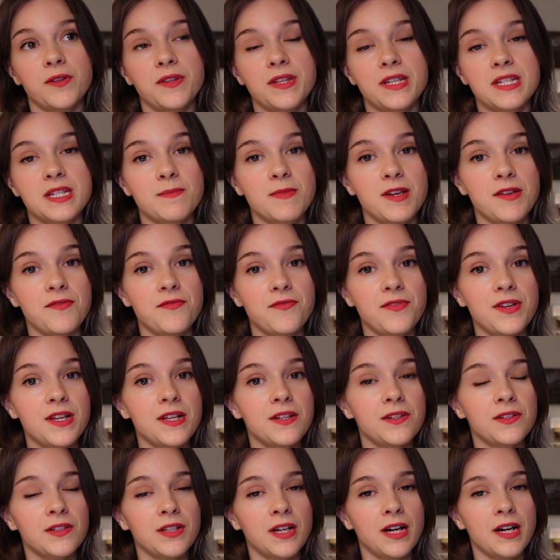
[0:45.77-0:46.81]
this may
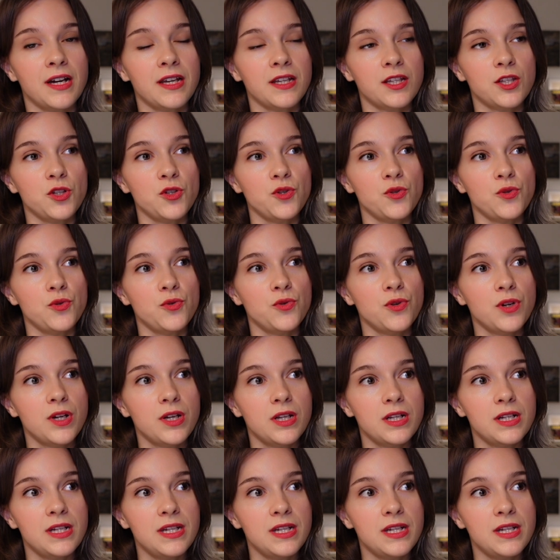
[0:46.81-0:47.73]
feel like you